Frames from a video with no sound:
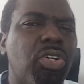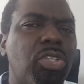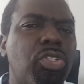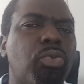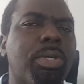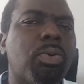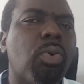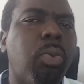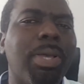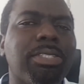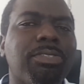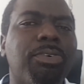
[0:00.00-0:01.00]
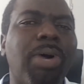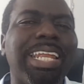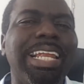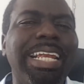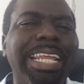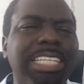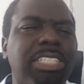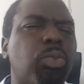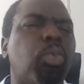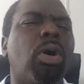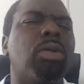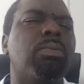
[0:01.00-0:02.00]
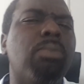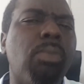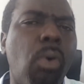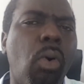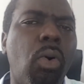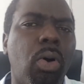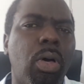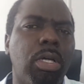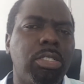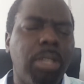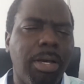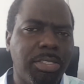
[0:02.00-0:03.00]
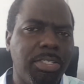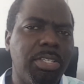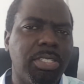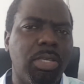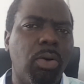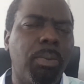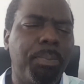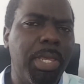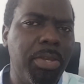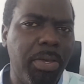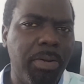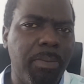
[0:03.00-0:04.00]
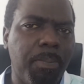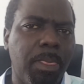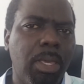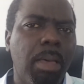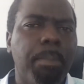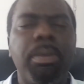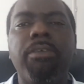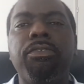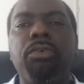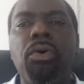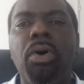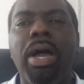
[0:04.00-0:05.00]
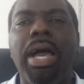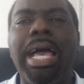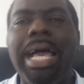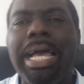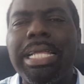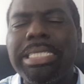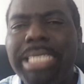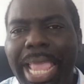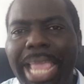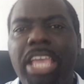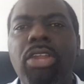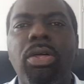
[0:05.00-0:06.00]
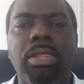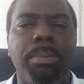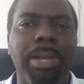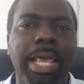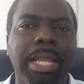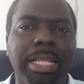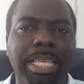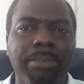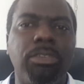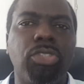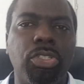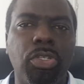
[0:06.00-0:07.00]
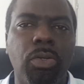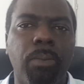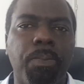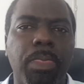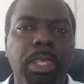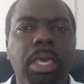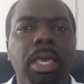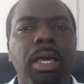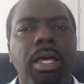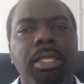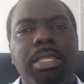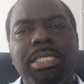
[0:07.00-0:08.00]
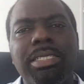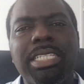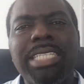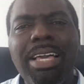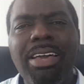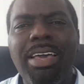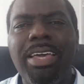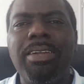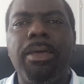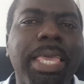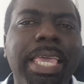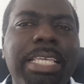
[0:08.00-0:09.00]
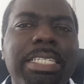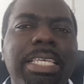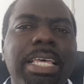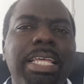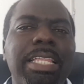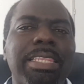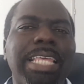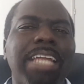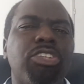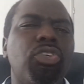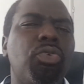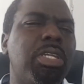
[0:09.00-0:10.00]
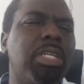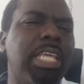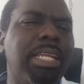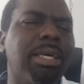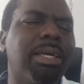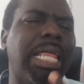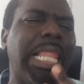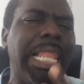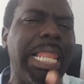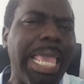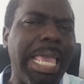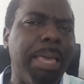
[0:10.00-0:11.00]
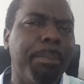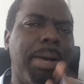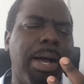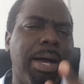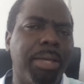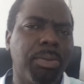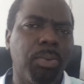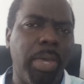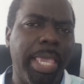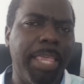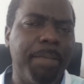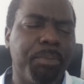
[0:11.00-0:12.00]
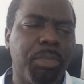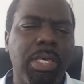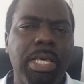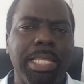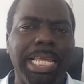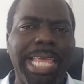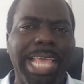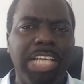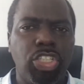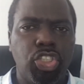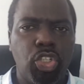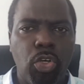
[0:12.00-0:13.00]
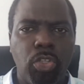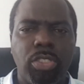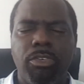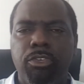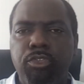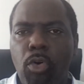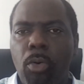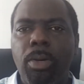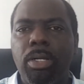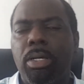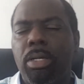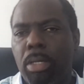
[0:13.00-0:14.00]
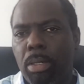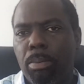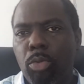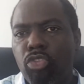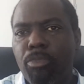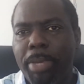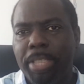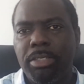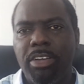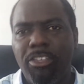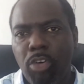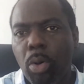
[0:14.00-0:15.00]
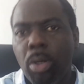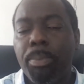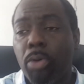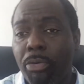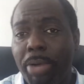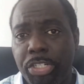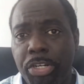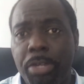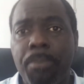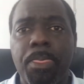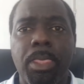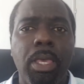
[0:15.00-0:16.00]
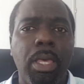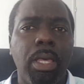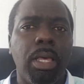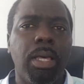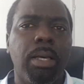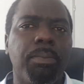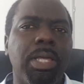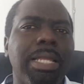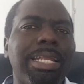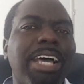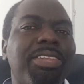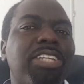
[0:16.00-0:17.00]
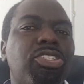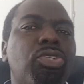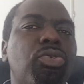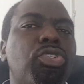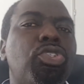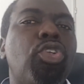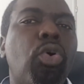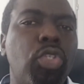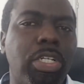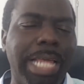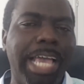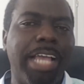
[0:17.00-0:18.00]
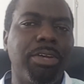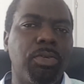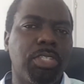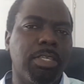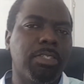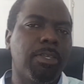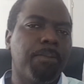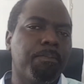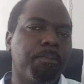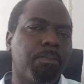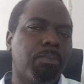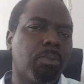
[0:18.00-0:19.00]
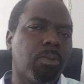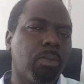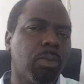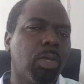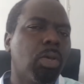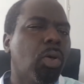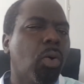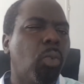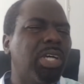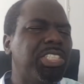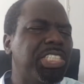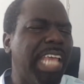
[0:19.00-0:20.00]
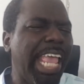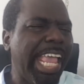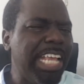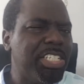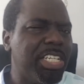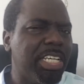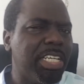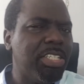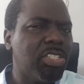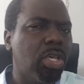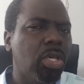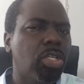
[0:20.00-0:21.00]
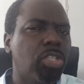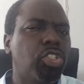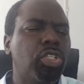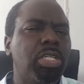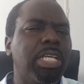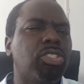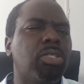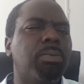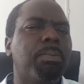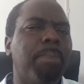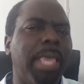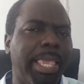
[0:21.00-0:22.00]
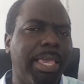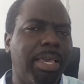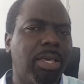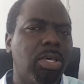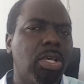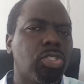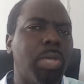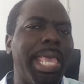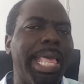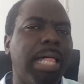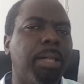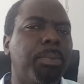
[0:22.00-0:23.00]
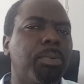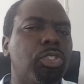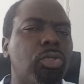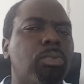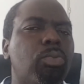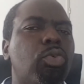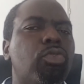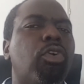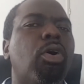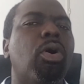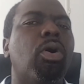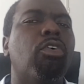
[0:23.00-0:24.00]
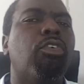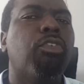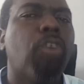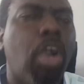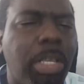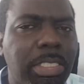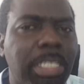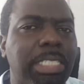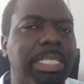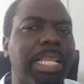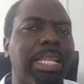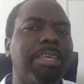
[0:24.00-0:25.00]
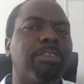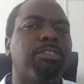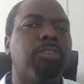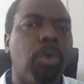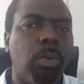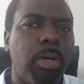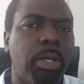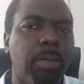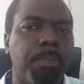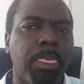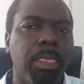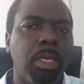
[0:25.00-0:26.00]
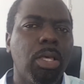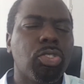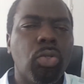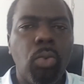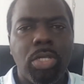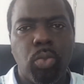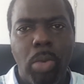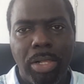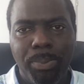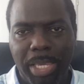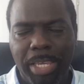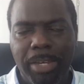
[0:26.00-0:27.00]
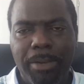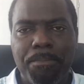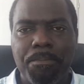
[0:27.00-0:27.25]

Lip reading: you request for at least one more doctor's opinion before taking on the plan given to you. The second is that you need a clear pathway that ensures forward movement, forward progression. Now that you know your diagnosis, what changes do you need to make to help you move consistently forward towards well-being?